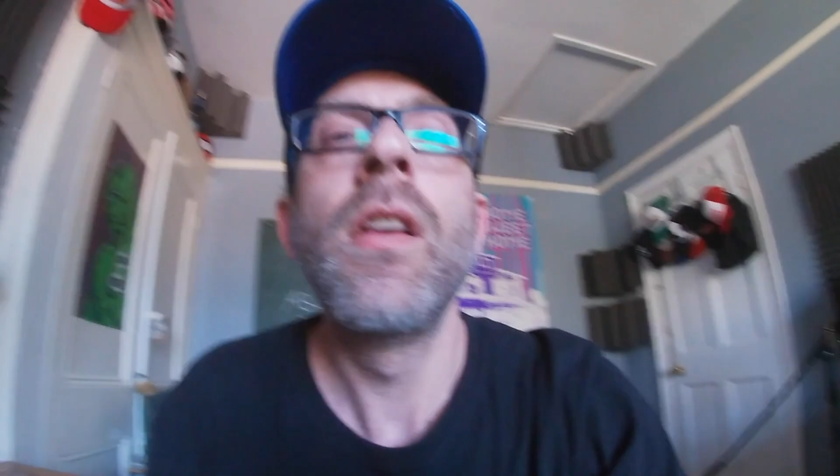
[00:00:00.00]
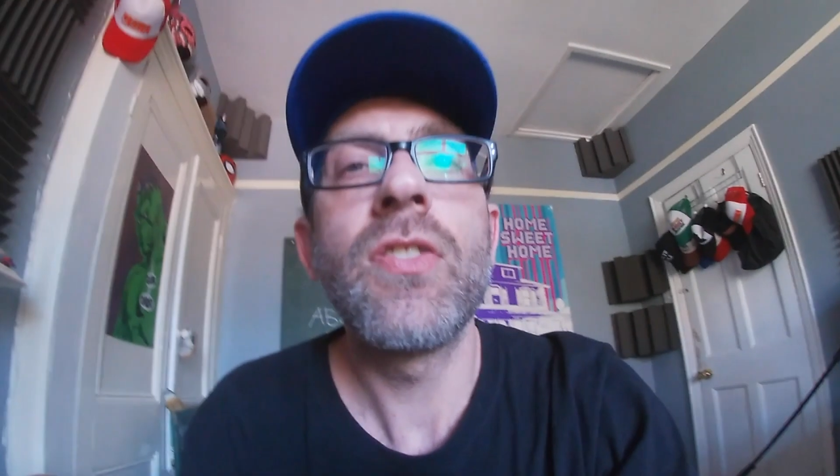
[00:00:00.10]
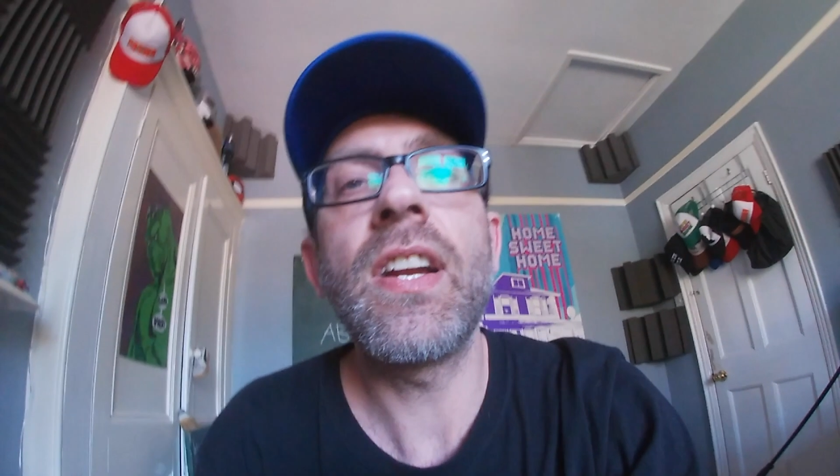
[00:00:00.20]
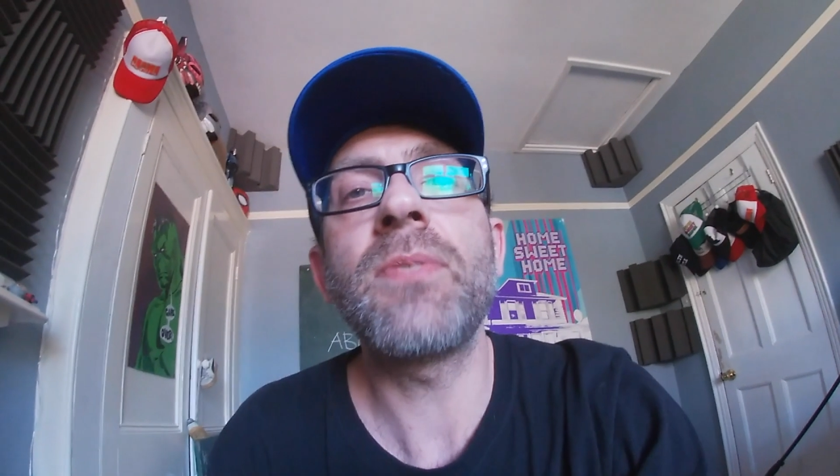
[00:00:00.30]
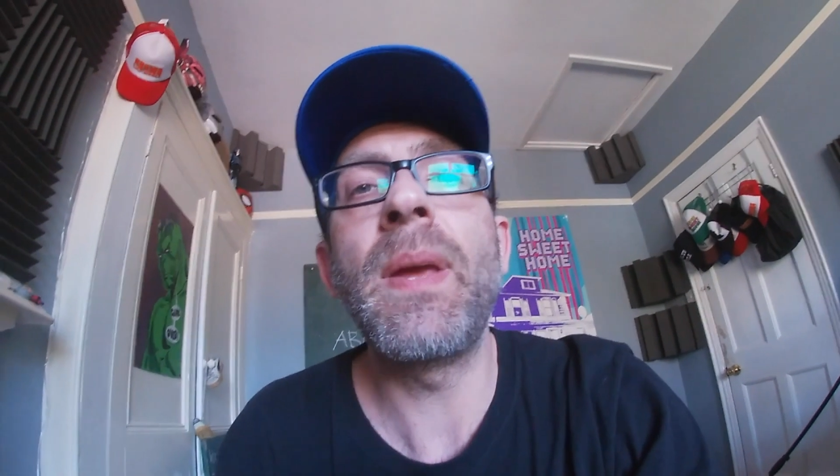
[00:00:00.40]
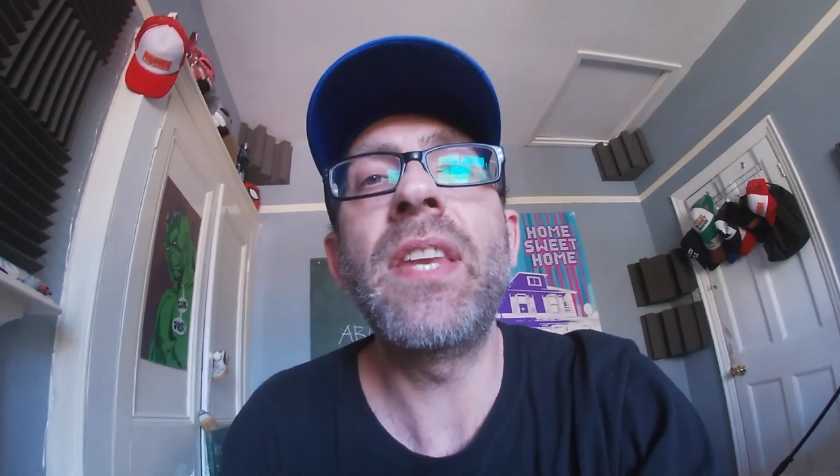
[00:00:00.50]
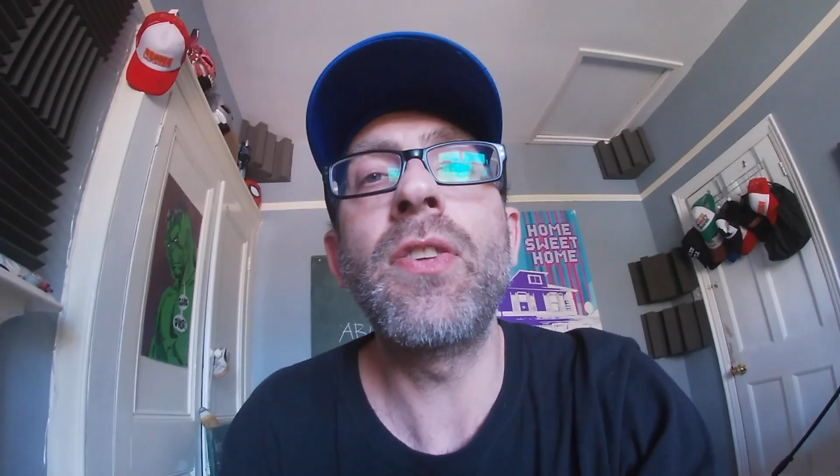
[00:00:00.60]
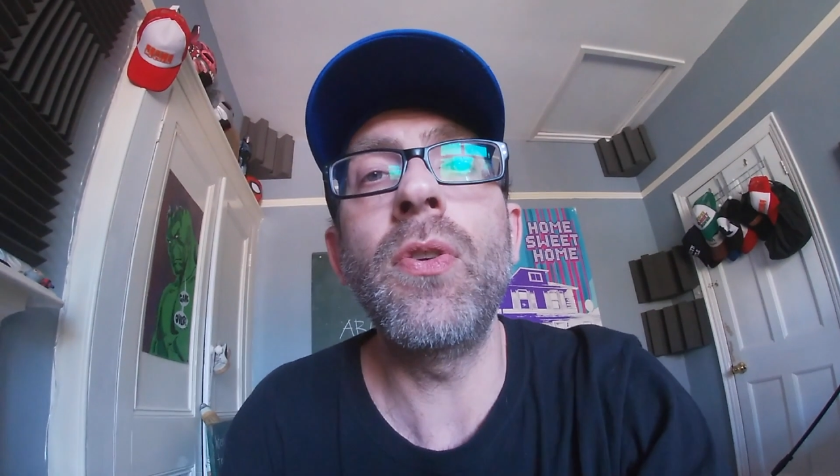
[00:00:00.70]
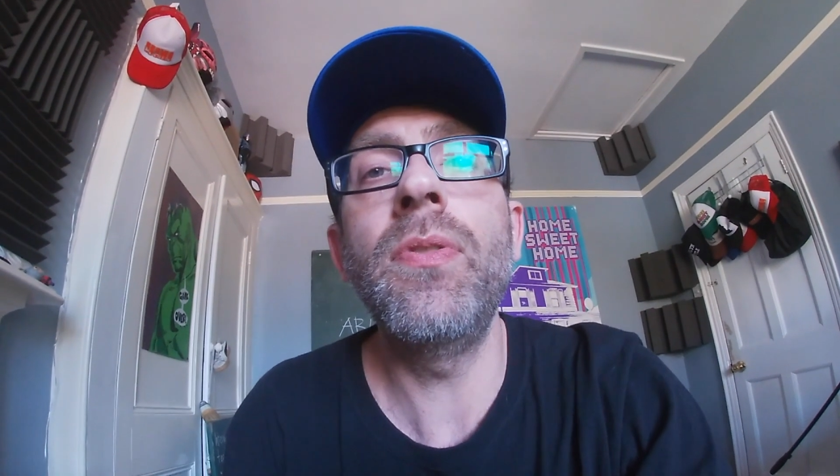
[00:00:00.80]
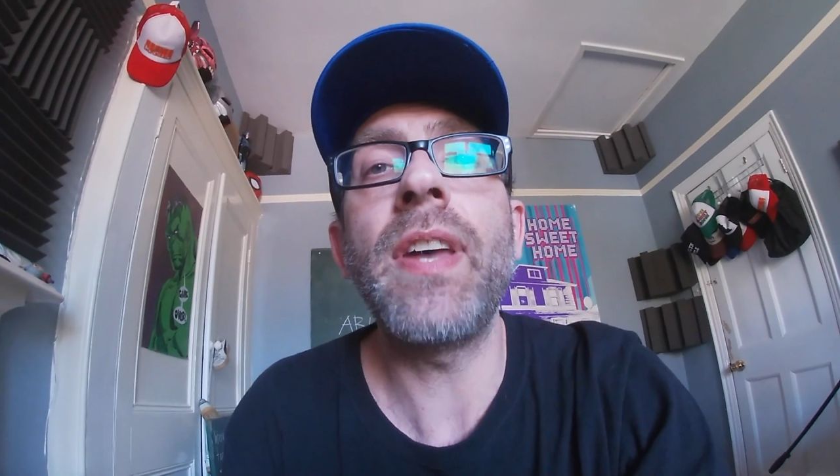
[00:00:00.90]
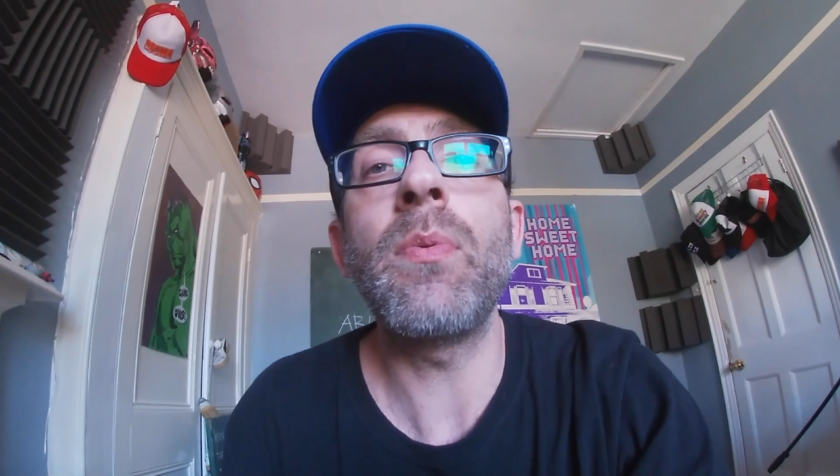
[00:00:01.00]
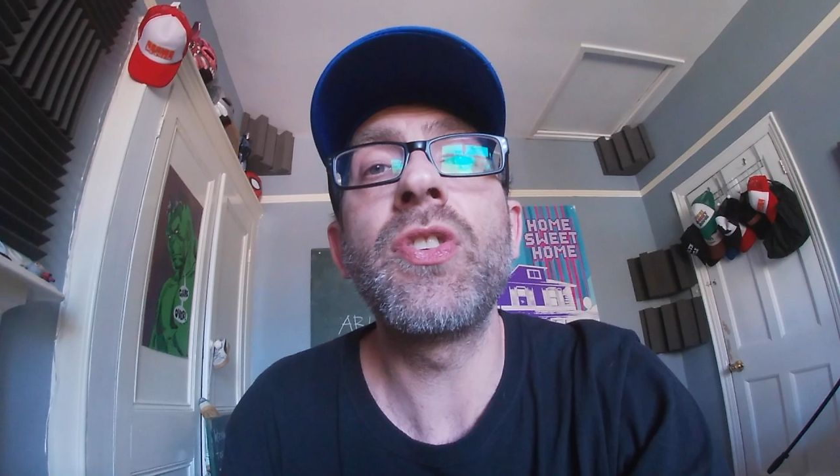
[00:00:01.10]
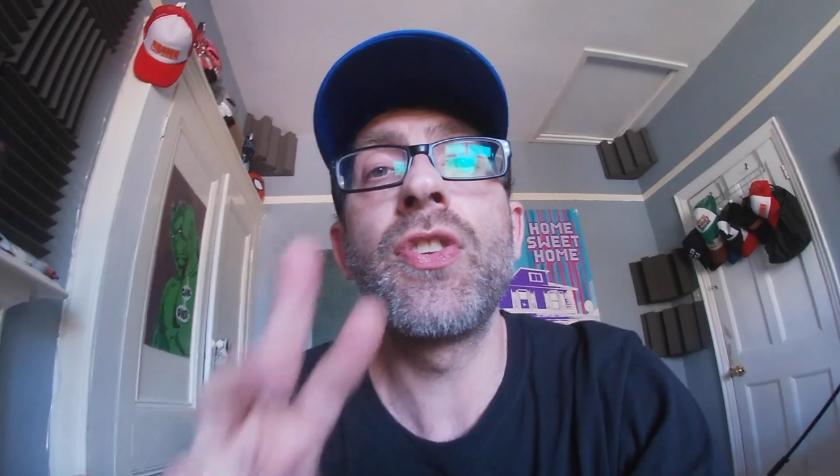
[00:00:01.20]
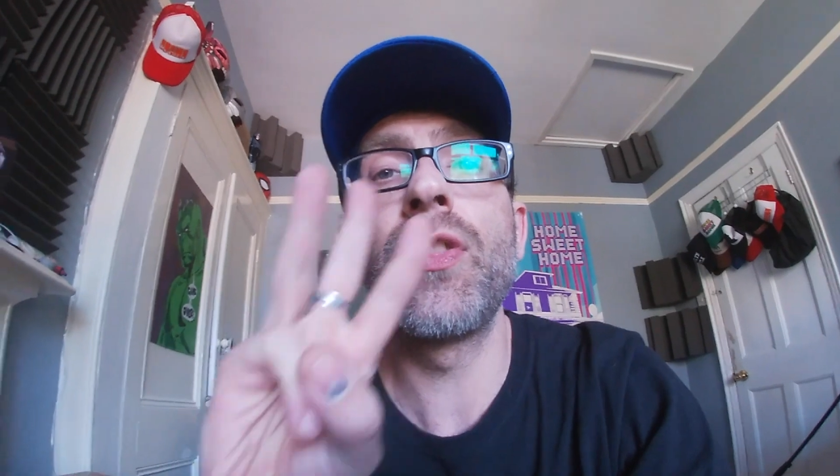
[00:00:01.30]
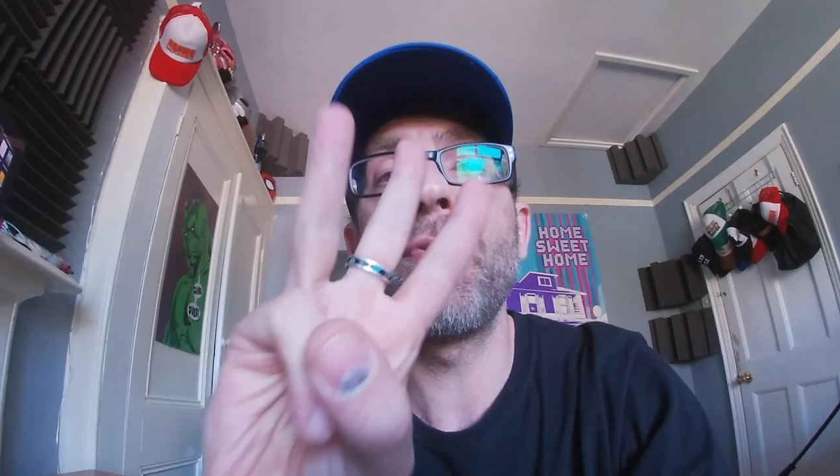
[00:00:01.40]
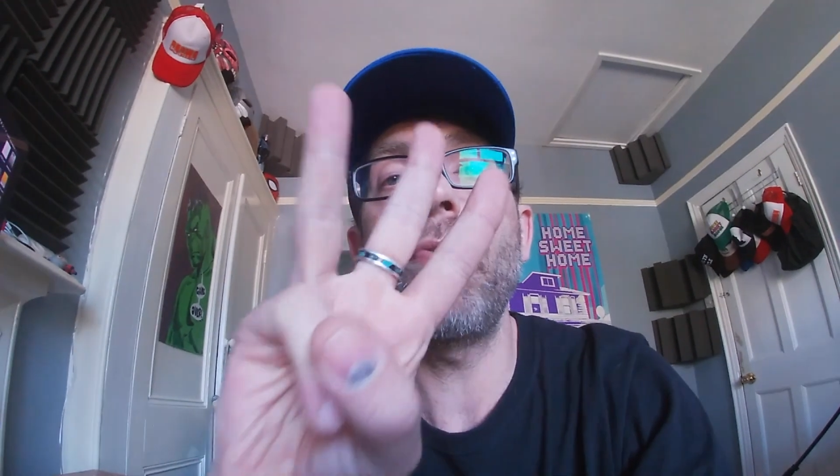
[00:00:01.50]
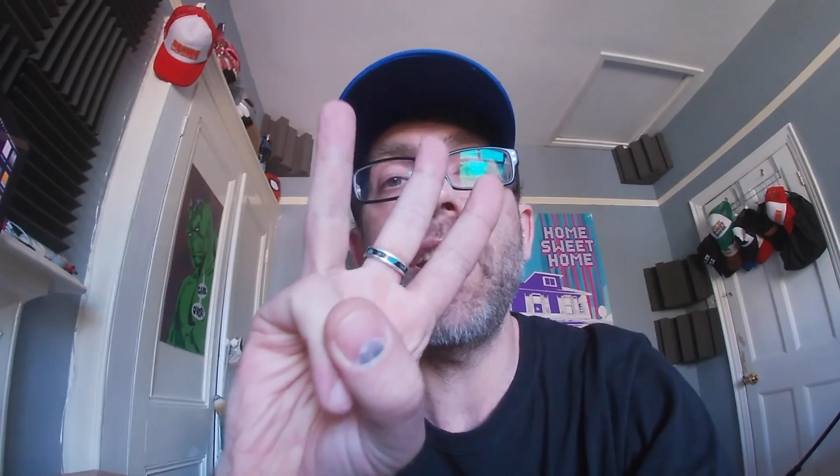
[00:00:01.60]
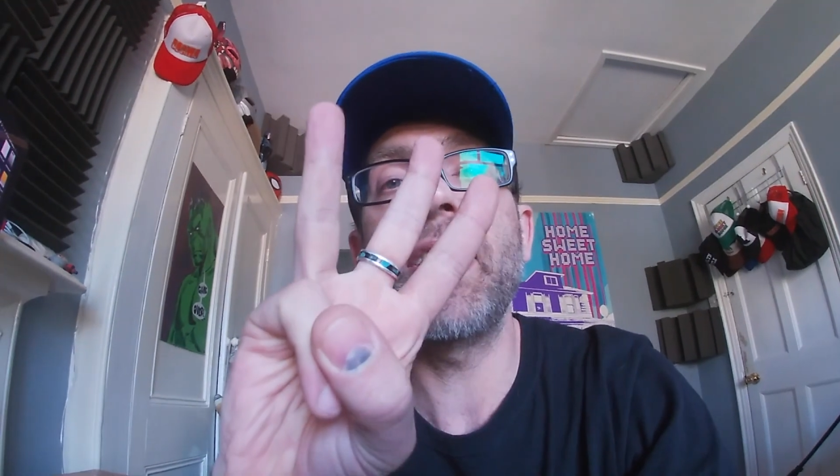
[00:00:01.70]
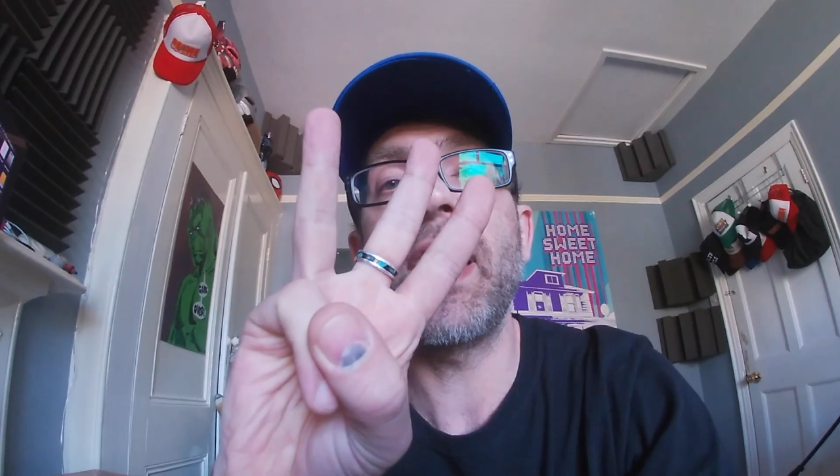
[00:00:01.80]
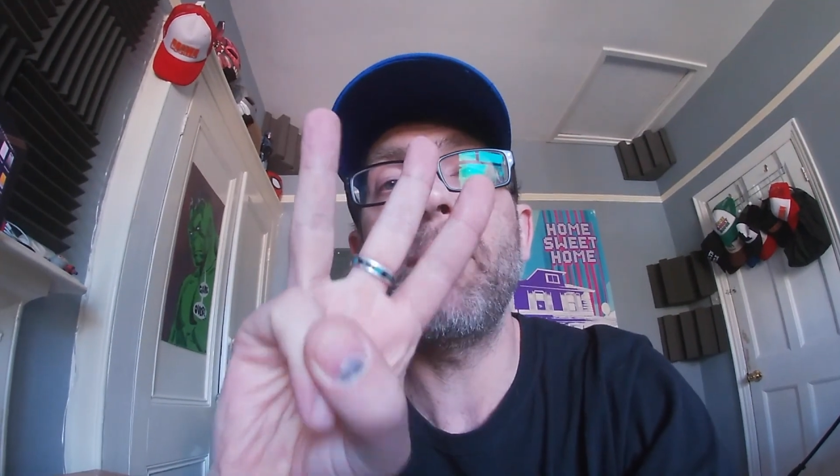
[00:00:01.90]
So that's me done. That was
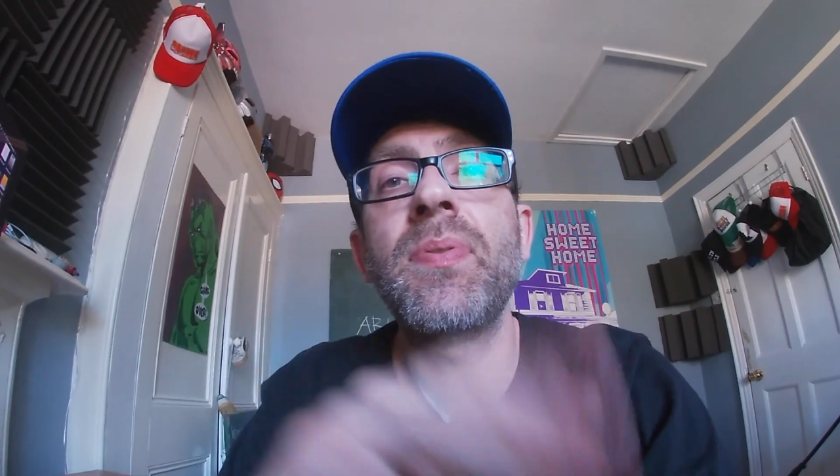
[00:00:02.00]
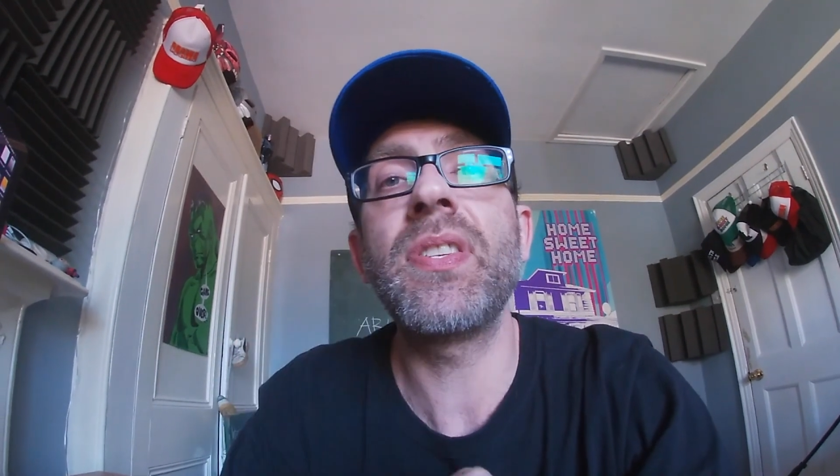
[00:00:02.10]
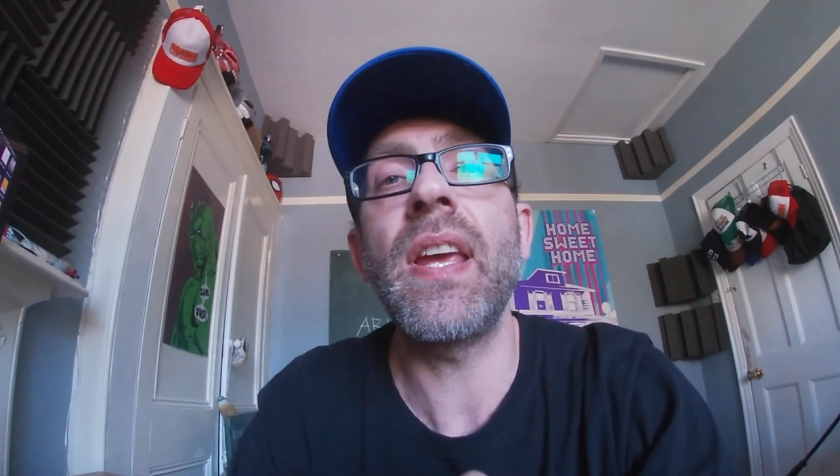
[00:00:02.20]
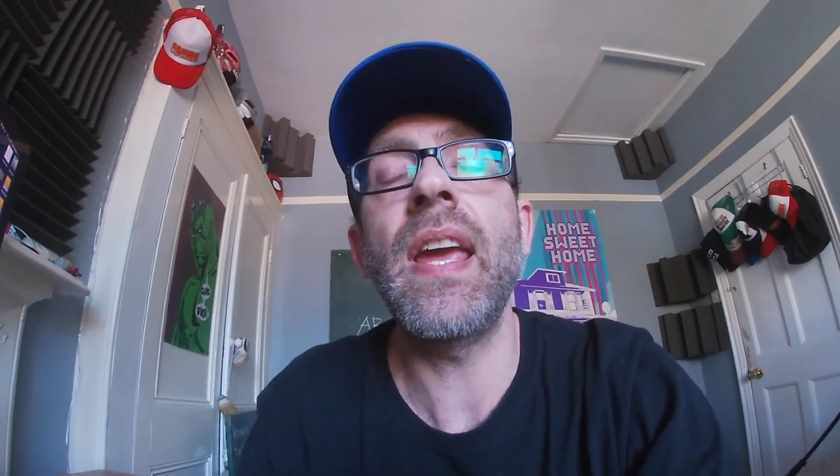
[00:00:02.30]
three tips